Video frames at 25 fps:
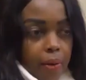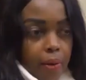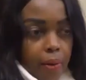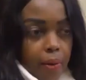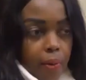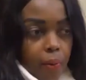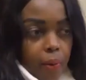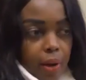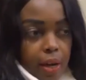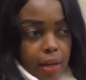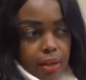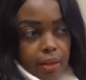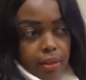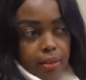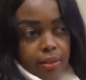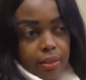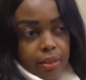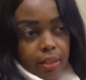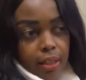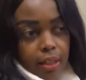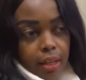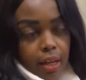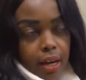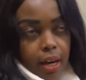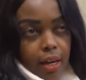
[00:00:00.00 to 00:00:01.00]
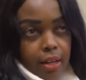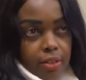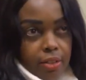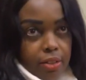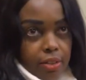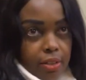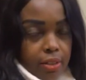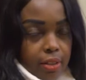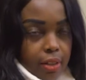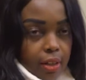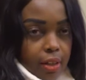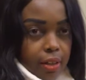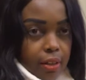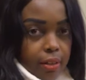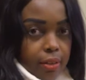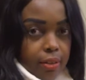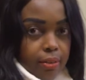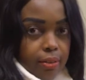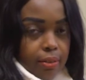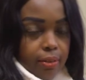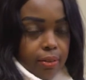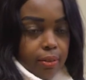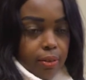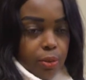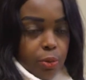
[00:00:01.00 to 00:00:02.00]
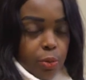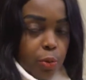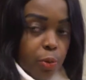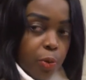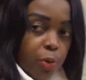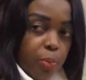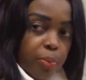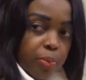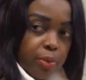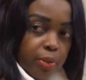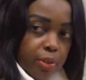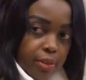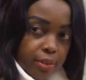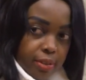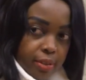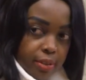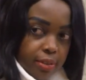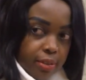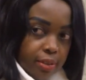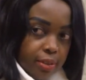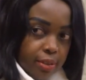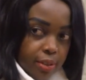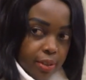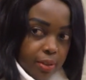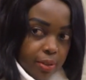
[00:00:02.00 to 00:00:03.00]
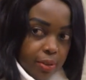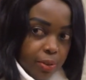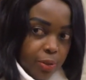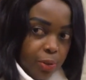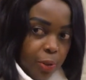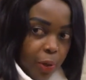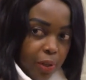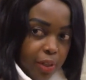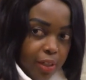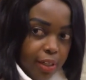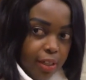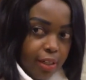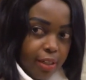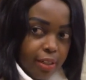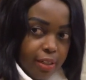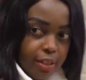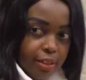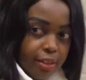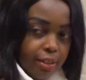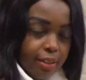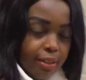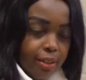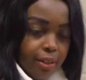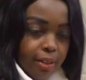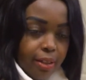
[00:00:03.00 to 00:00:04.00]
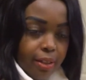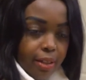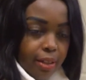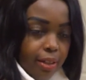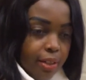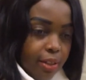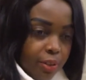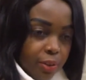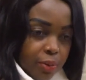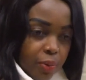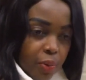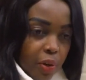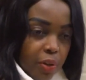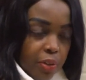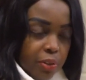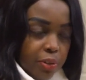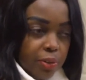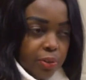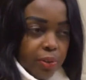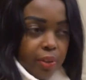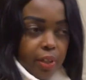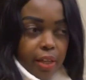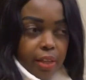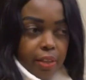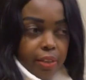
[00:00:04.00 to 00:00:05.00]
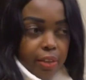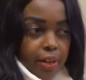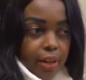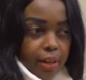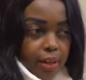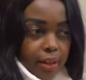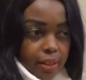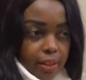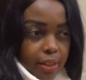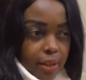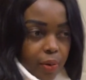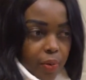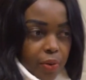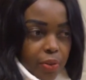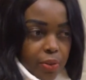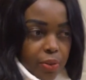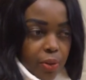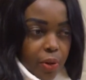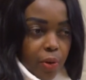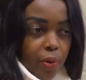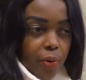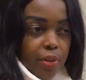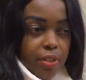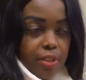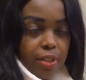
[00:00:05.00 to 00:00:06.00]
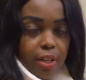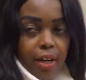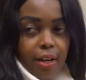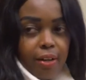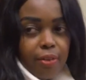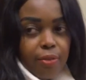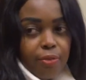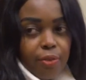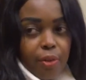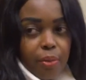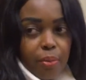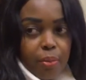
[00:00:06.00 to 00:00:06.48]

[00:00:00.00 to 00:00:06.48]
When they asked group joining to work together, it was always hard for